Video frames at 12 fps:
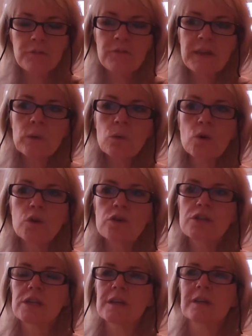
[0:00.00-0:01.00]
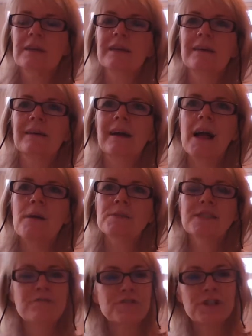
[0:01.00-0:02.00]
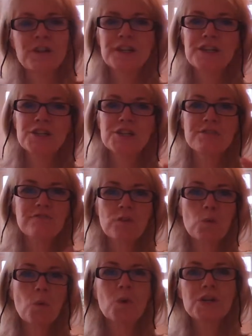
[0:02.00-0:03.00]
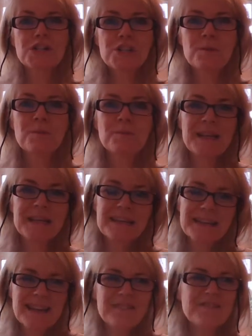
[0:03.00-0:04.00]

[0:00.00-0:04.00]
feel good serotonin and reward dopamine